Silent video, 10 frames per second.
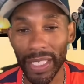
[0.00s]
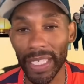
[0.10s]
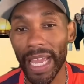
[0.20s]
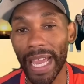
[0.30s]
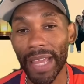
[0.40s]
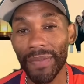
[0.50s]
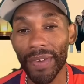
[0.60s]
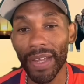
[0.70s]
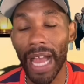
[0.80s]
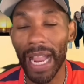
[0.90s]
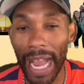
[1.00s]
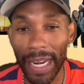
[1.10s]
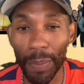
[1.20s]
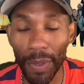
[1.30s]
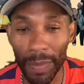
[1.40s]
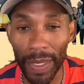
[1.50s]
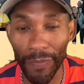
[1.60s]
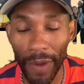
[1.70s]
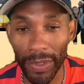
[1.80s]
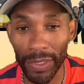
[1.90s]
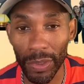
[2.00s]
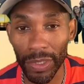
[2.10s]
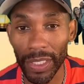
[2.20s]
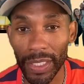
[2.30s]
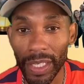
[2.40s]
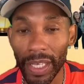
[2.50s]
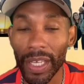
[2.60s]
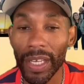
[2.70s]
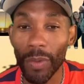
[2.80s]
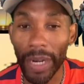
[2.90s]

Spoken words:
Dave. I gotta put me first, Lucius. What